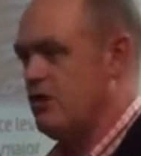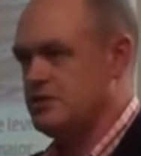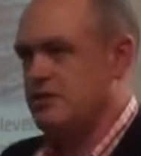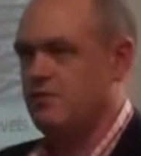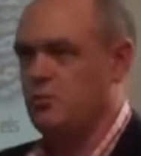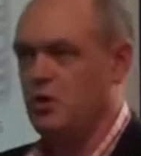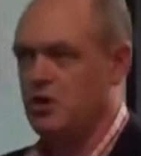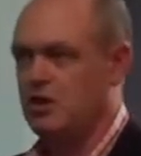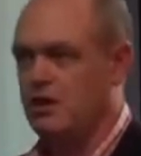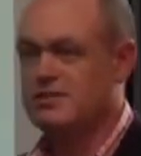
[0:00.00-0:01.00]
lots of different
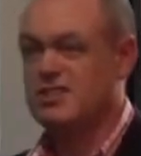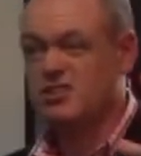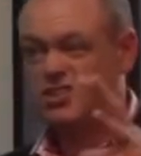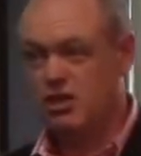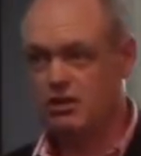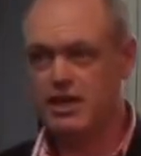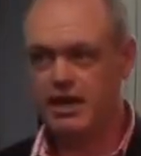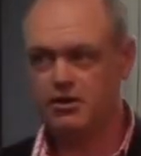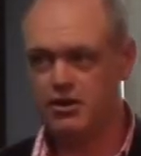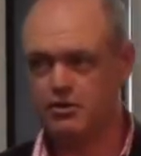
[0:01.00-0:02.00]
workloads
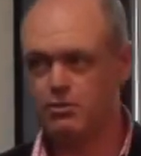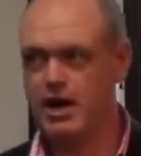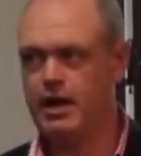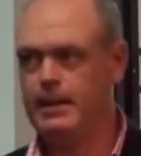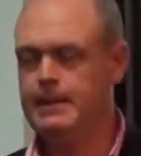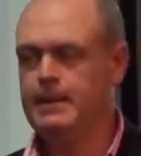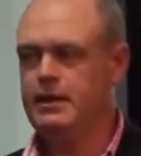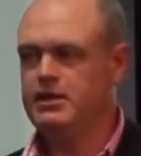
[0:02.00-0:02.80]
consolidated on an array.